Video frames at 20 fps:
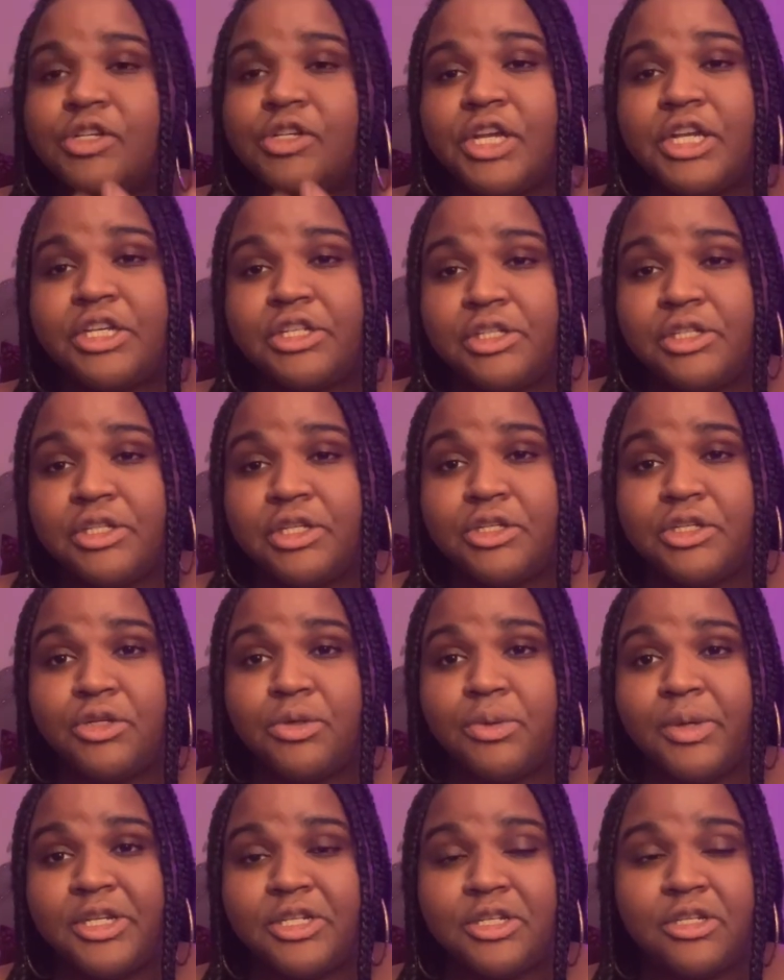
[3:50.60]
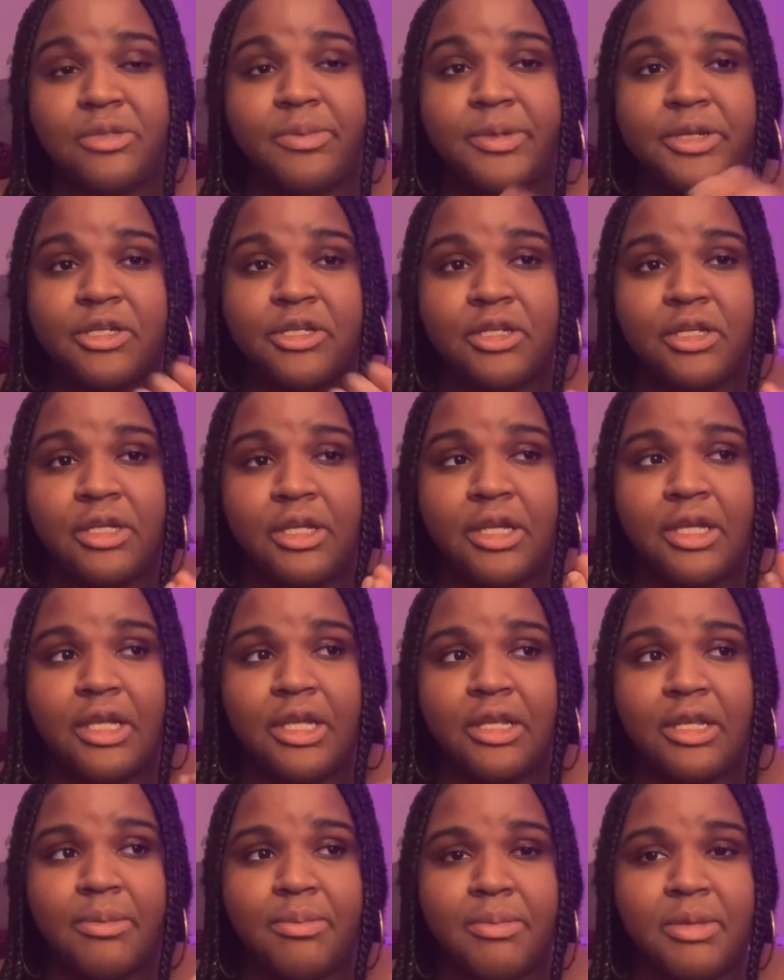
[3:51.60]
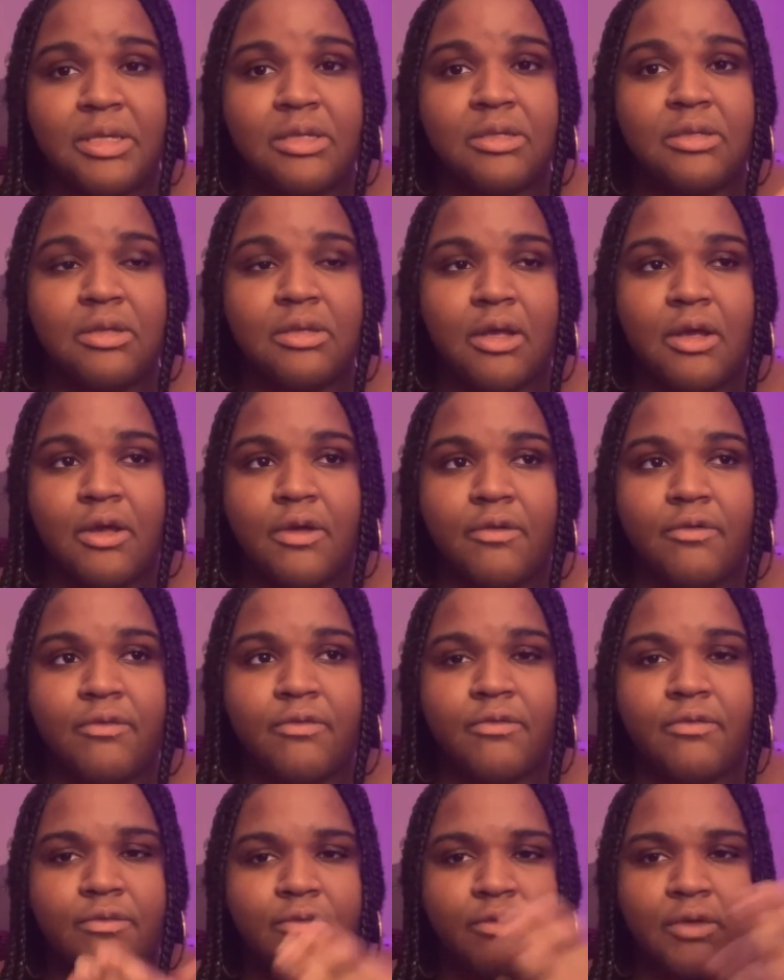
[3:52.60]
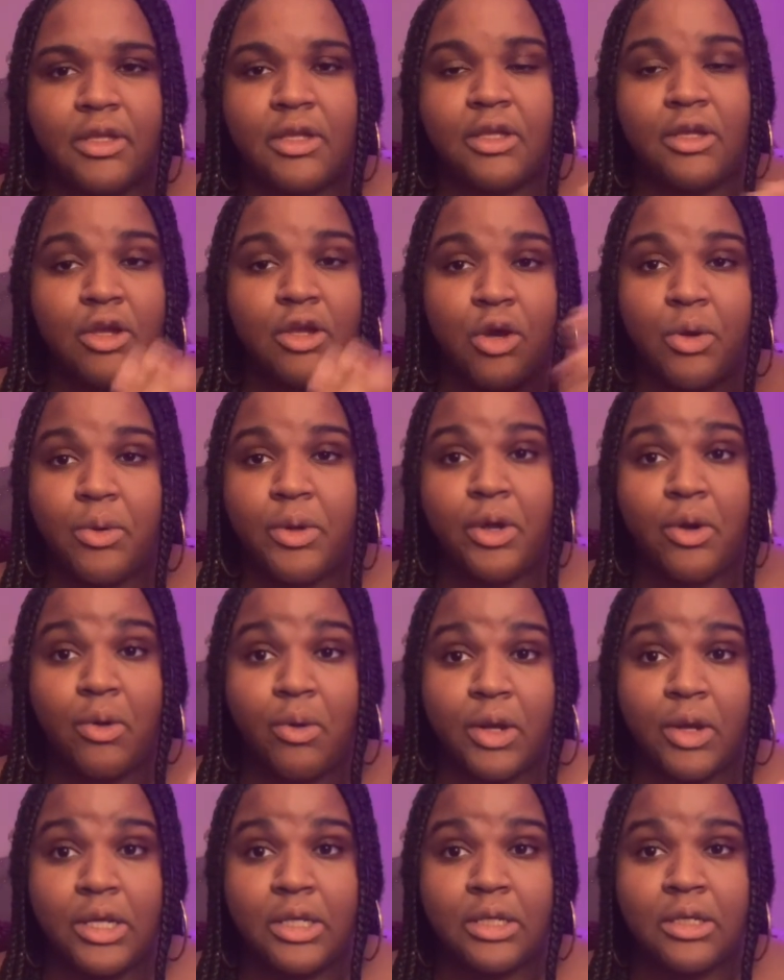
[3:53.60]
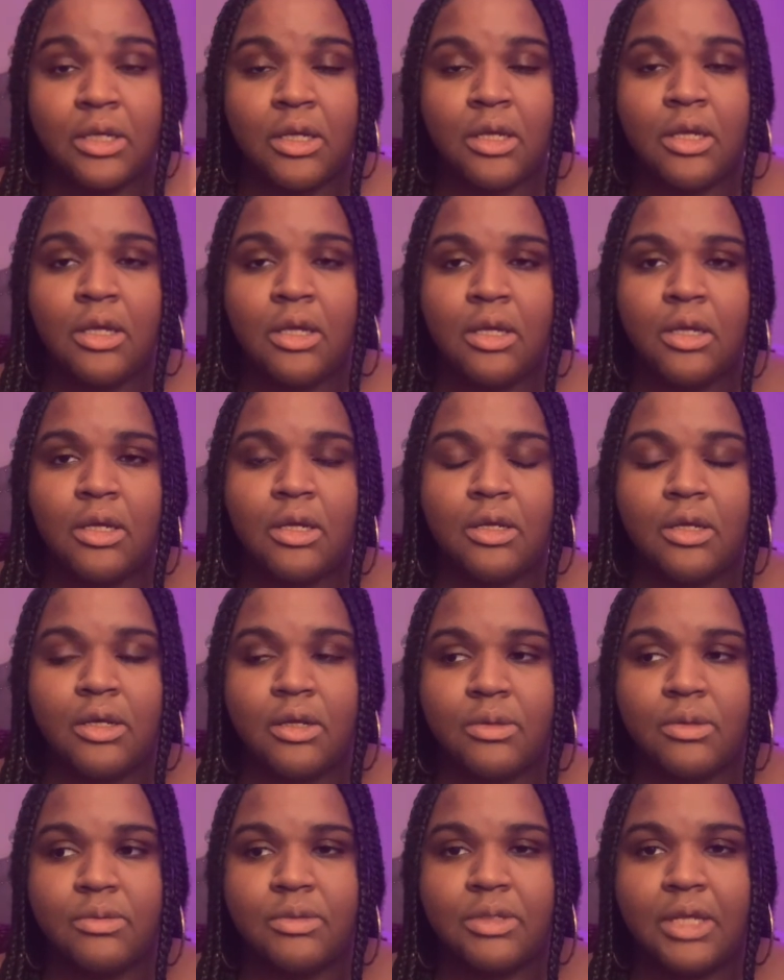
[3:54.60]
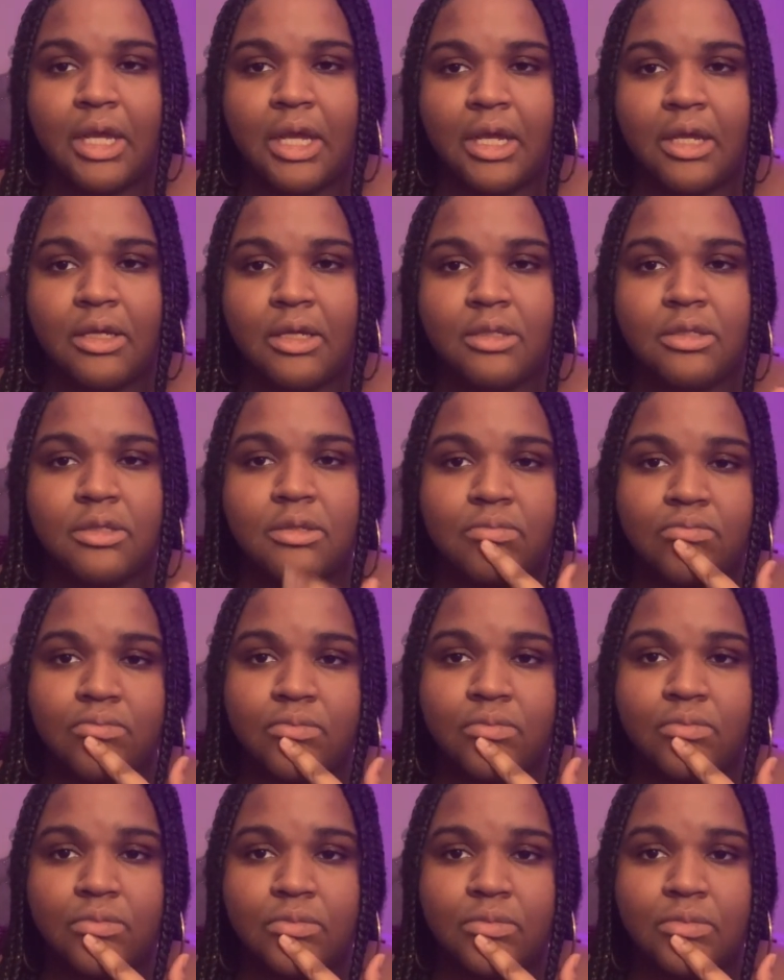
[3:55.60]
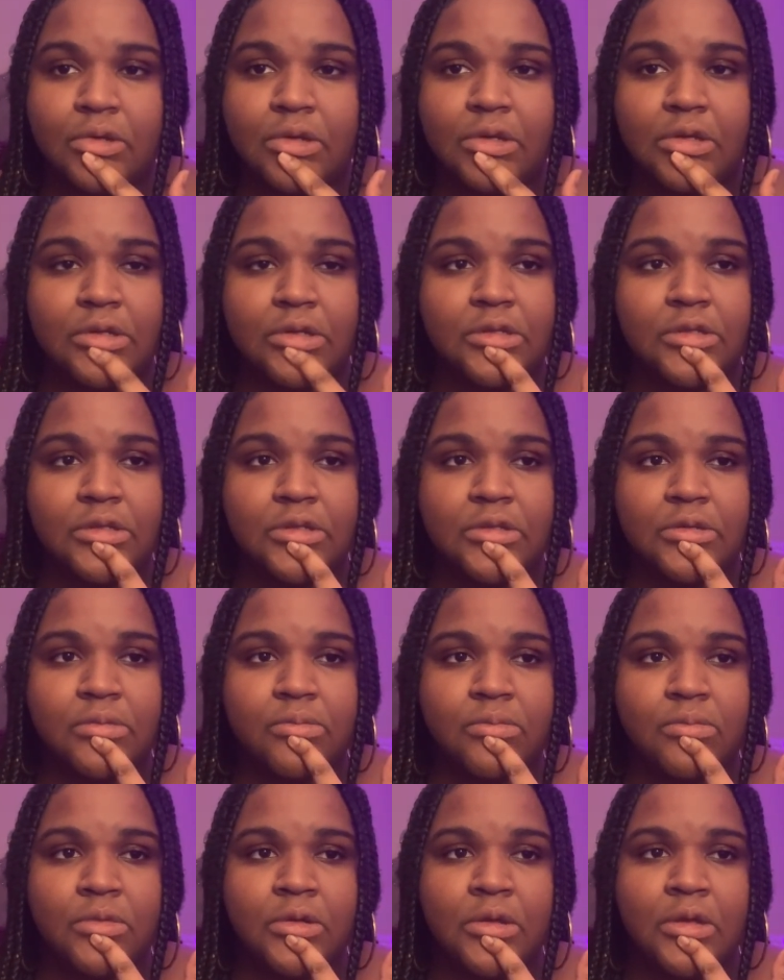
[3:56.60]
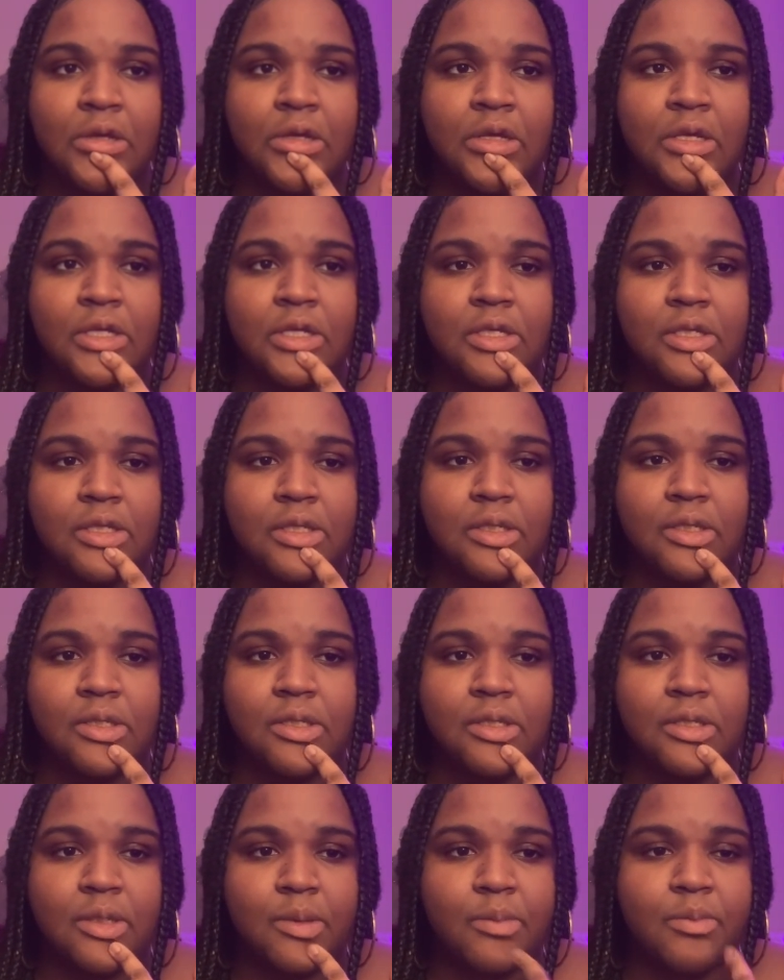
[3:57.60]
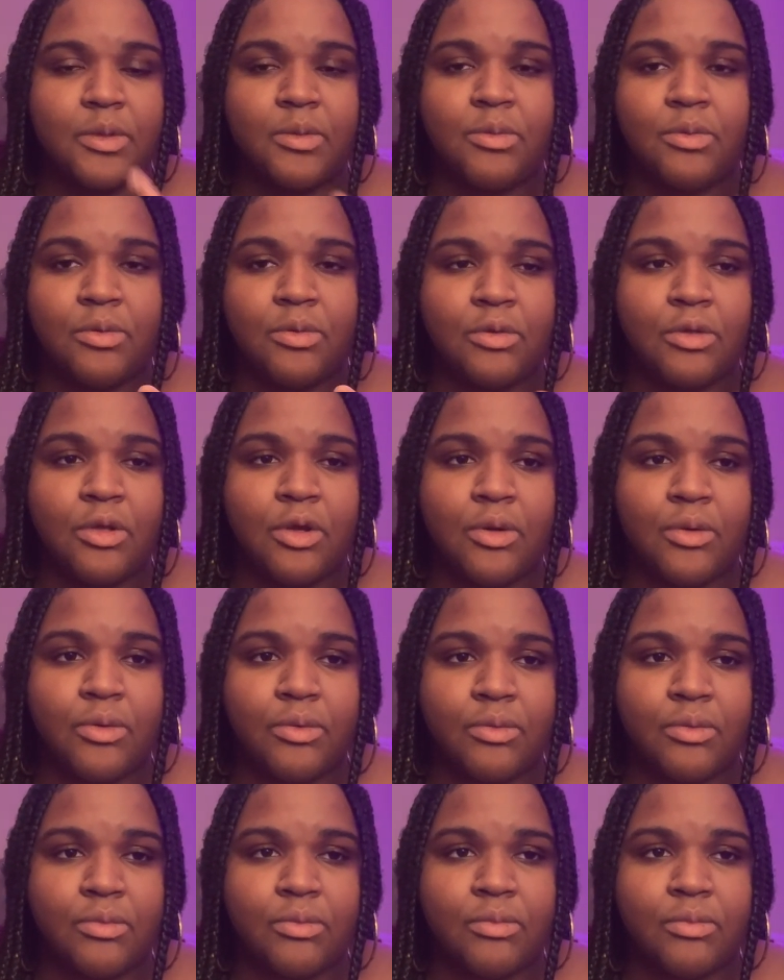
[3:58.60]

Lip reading: a situation, especially in the midst of it going on. You know what I'm saying? Because some people don't